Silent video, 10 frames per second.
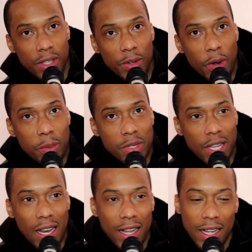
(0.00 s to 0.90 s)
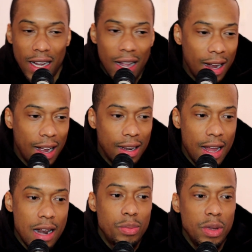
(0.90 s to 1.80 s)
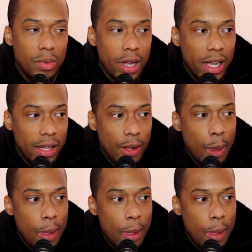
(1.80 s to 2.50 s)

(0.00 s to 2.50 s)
You know what I'm saying? Like I, I got a lot of people that